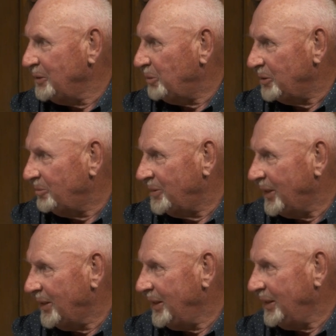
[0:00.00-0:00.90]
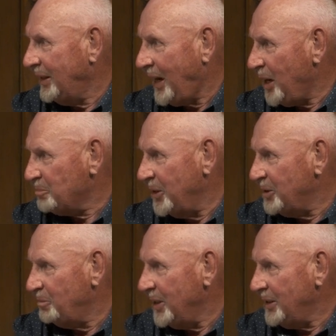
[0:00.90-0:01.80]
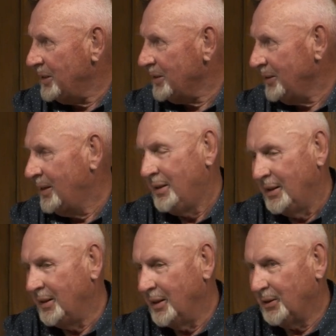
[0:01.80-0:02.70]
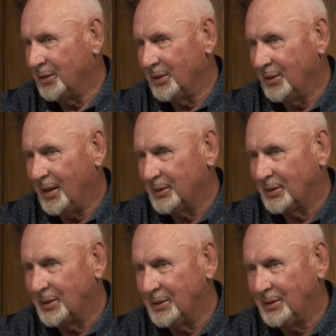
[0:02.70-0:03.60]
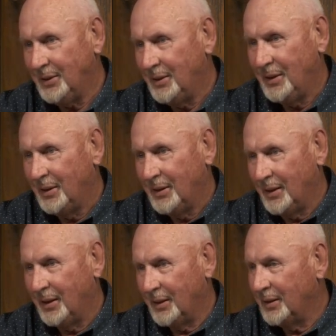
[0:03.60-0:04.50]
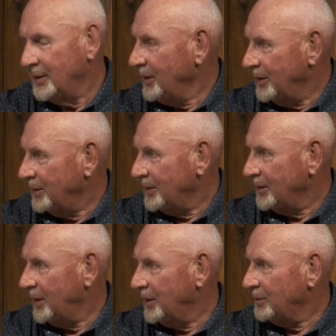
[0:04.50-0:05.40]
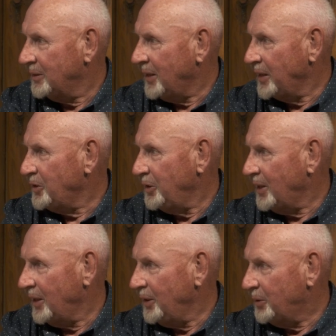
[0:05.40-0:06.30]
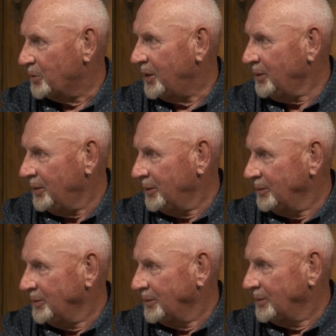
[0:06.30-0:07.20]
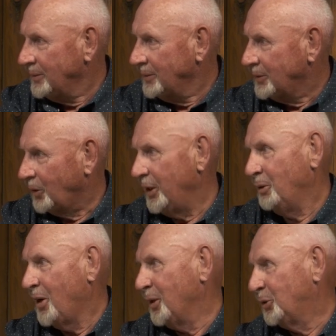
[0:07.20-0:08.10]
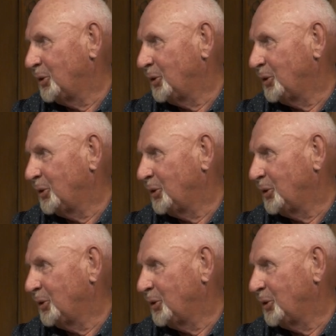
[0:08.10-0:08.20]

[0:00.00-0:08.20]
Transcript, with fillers: but very happy to be here, and Eleanor Luxton uh, in uh, 1993. Wow. Sorry, long